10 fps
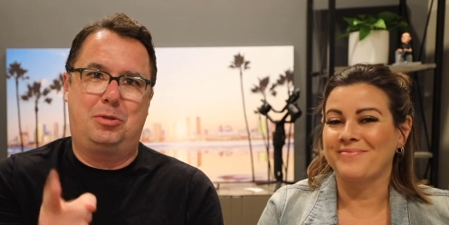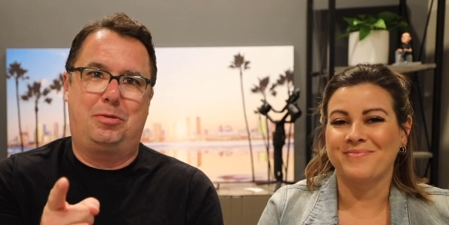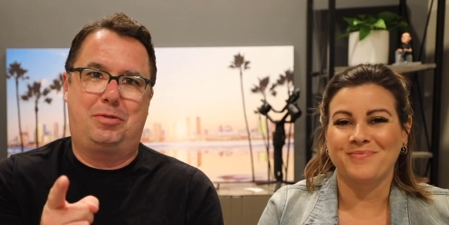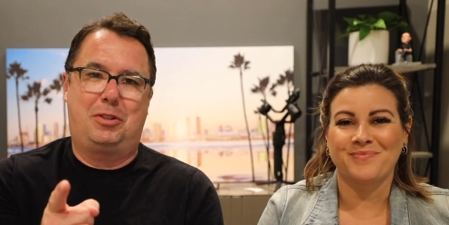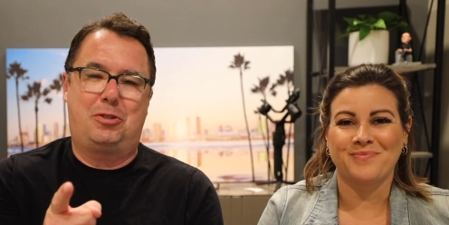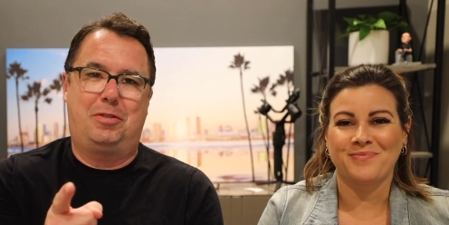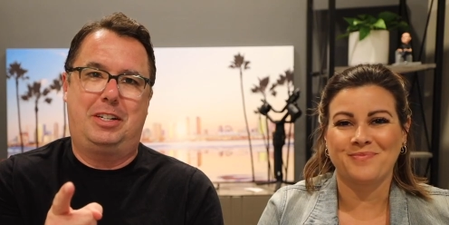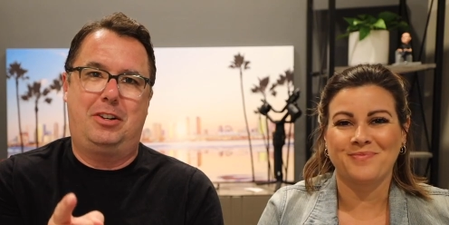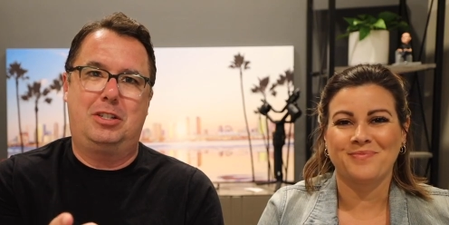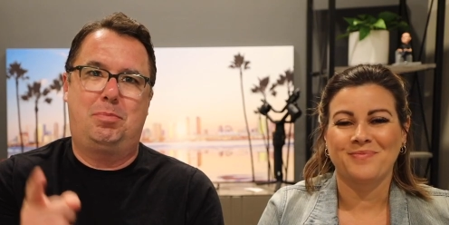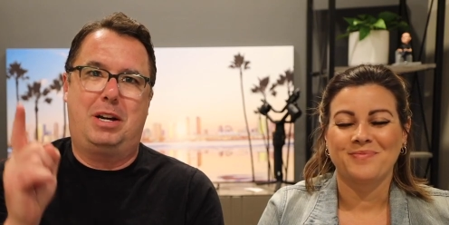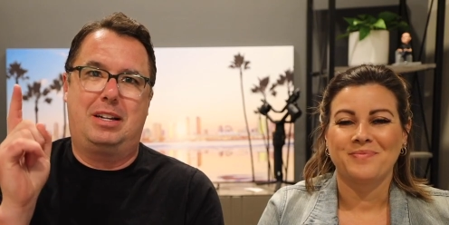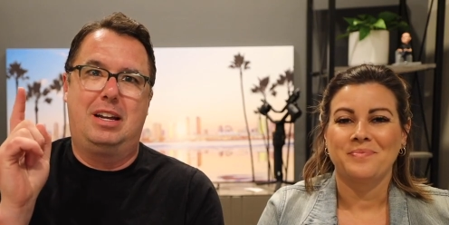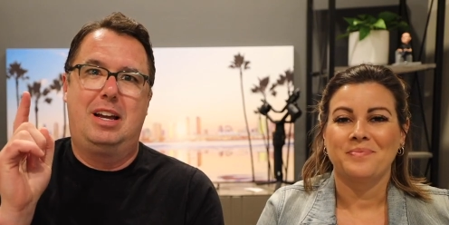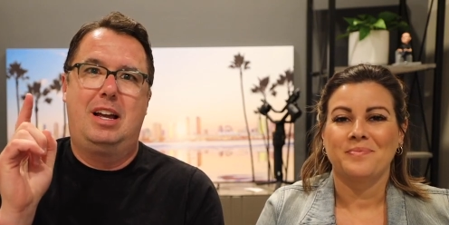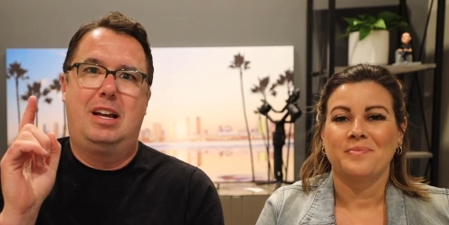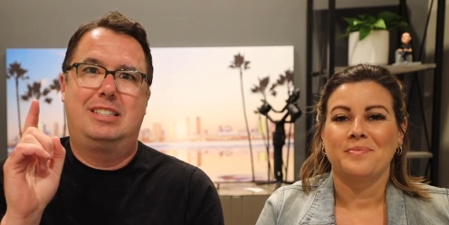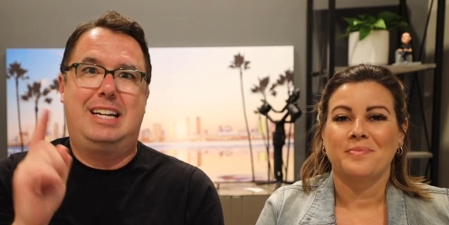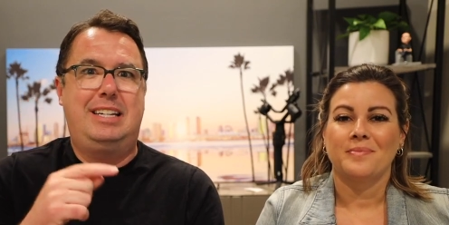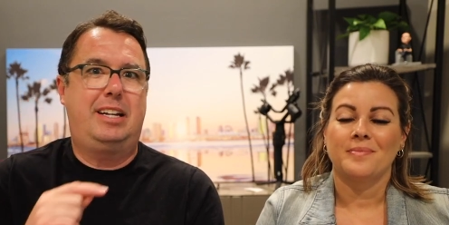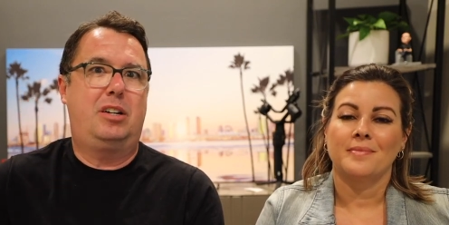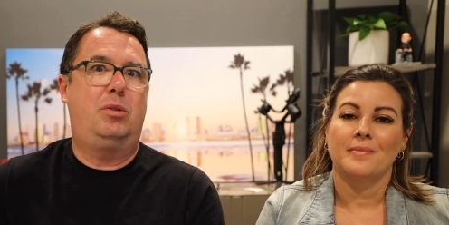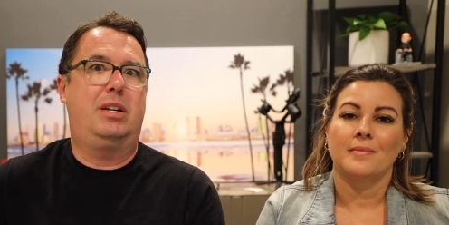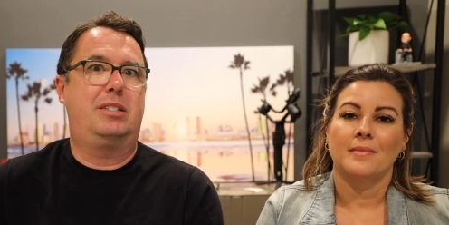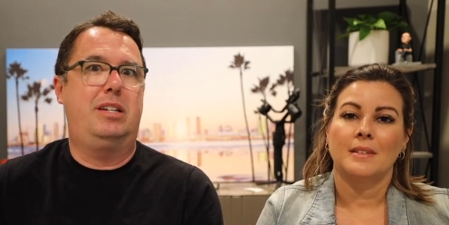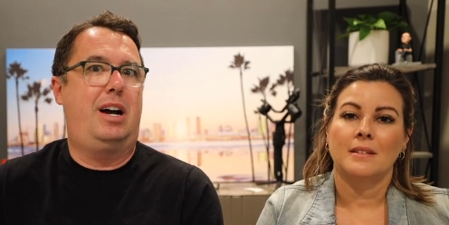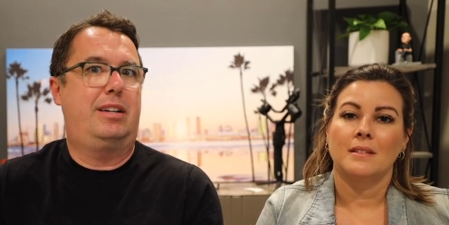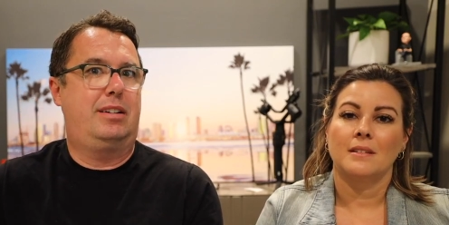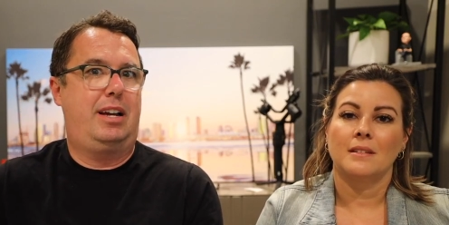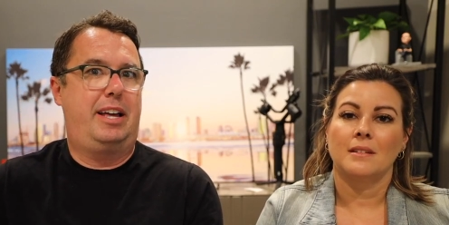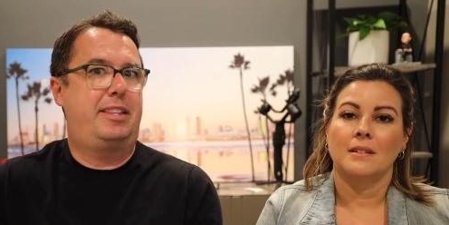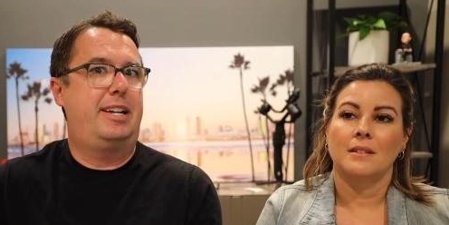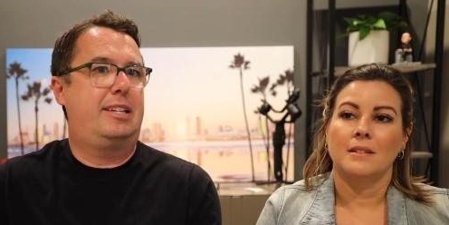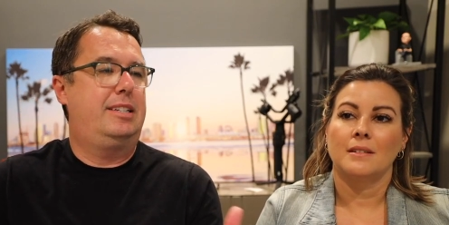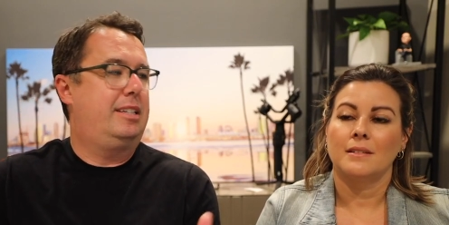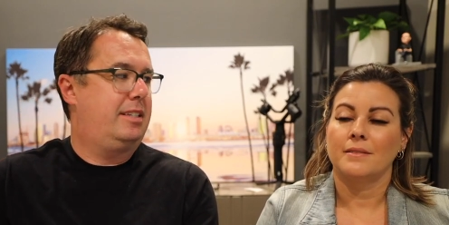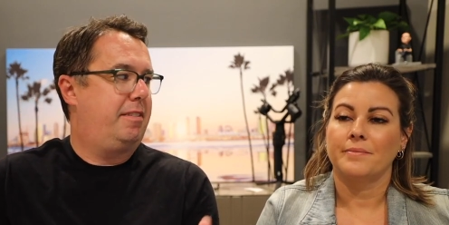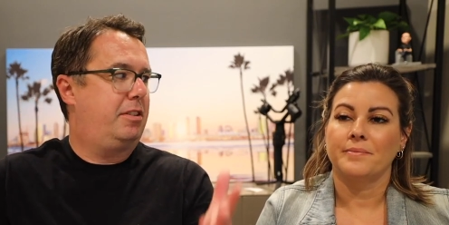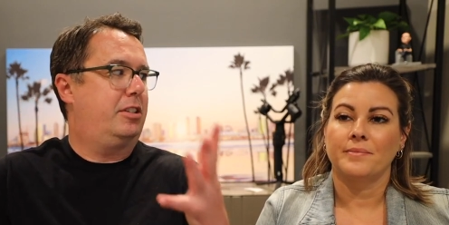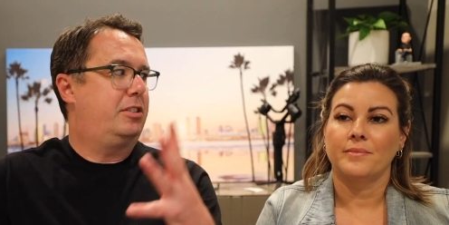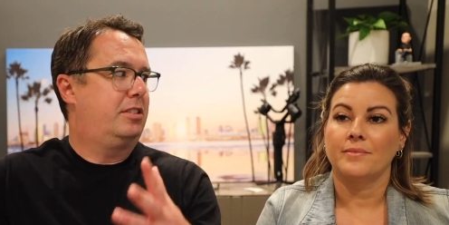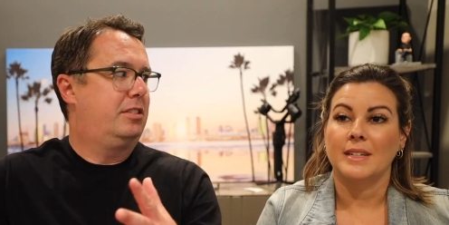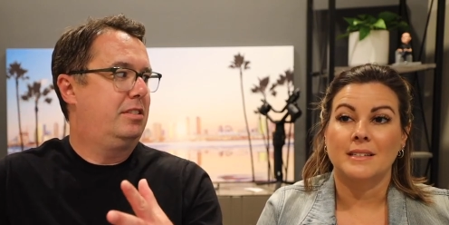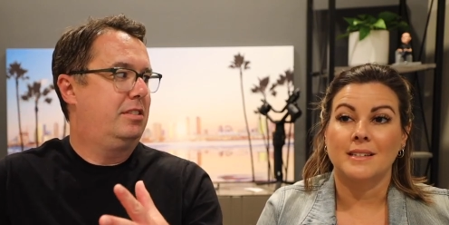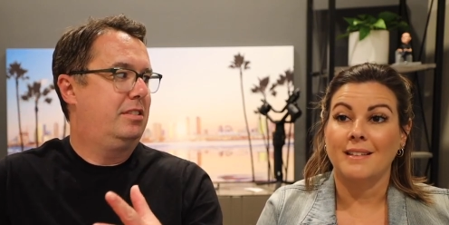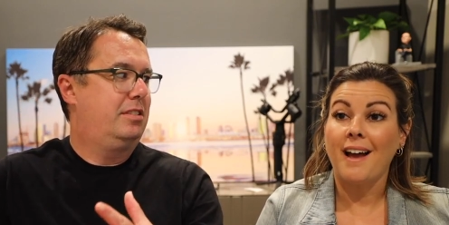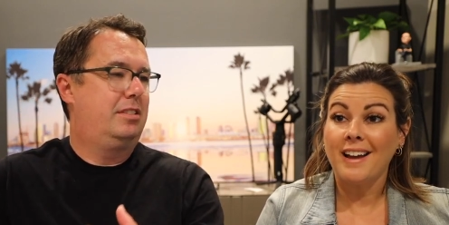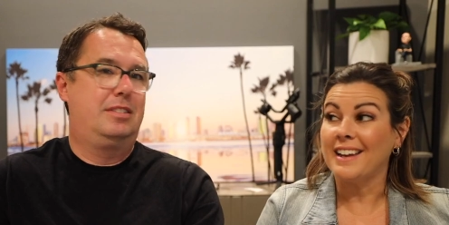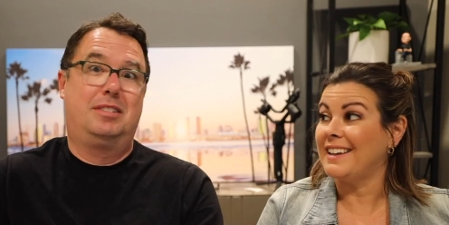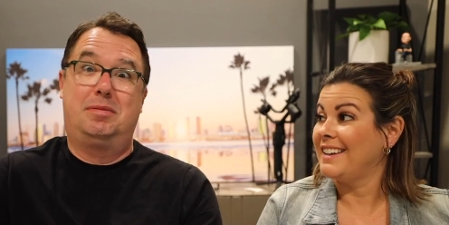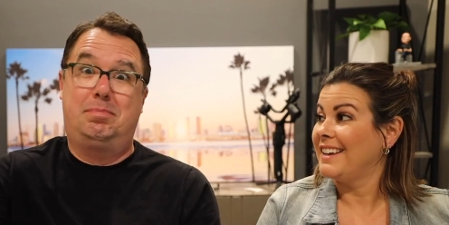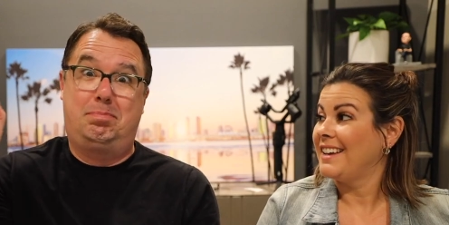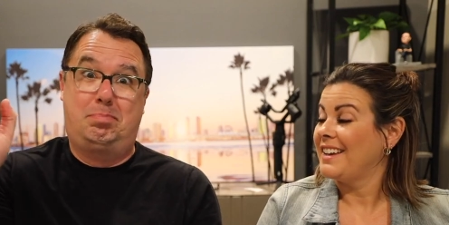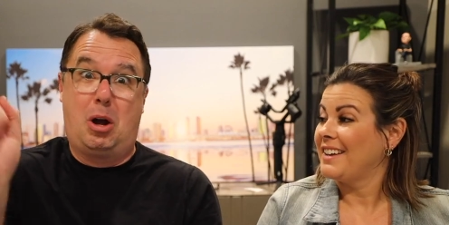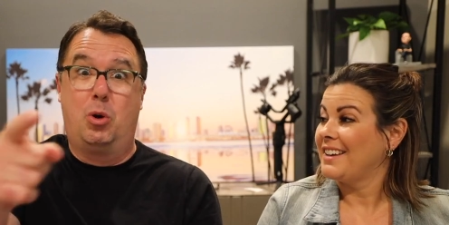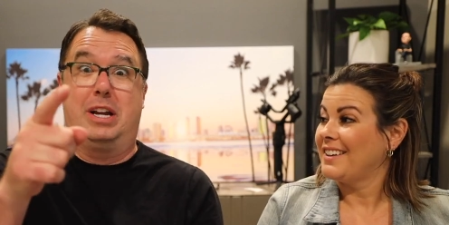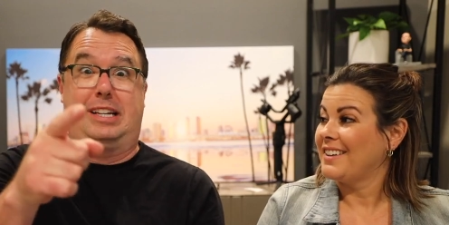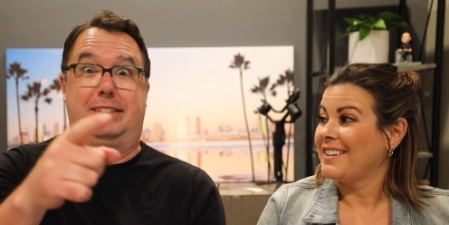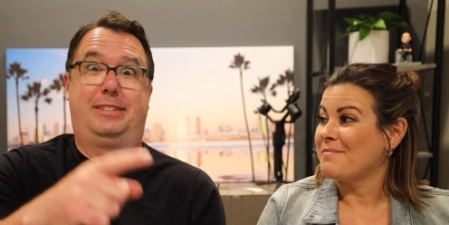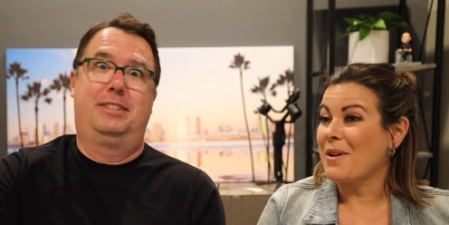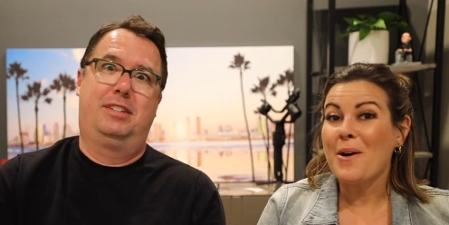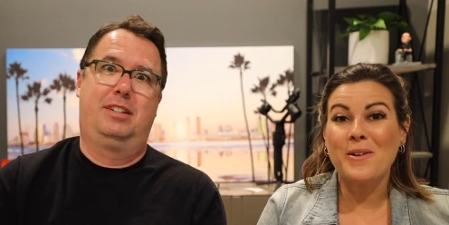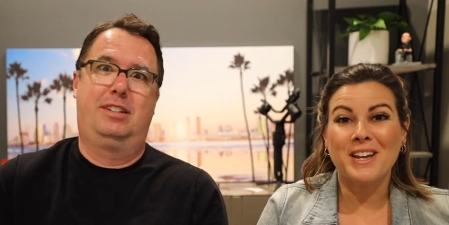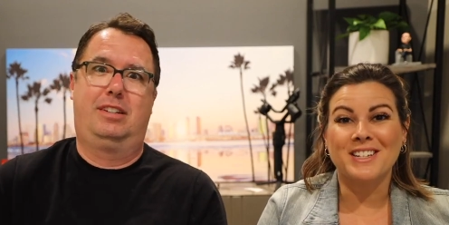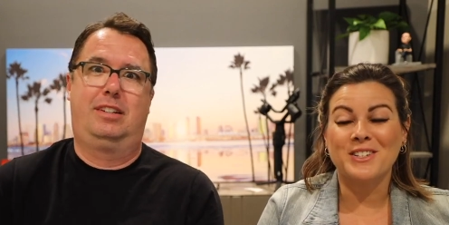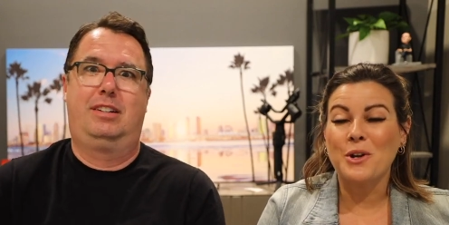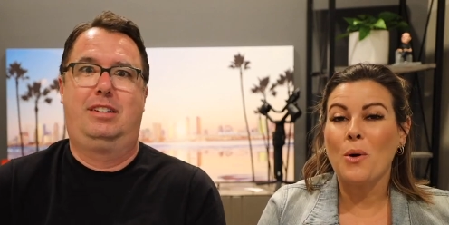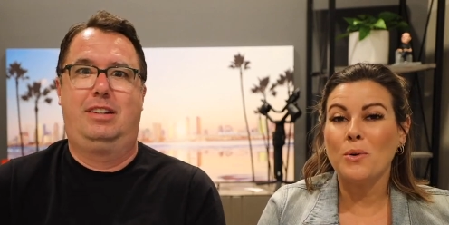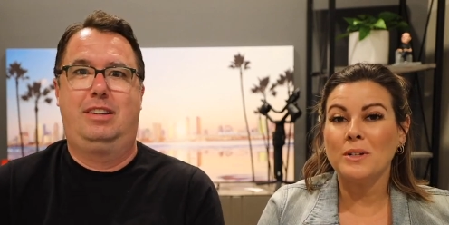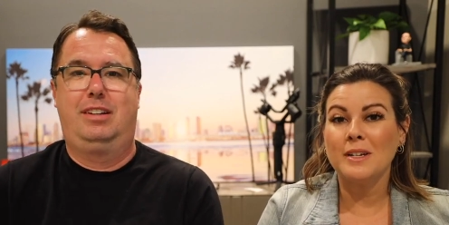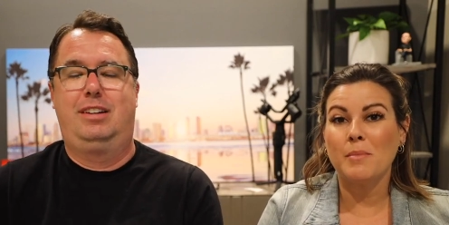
Speaker 1: do for future videos, but San Diego is not ethnically diverse a lie. Bogus.
Speaker 2: Bogus, totally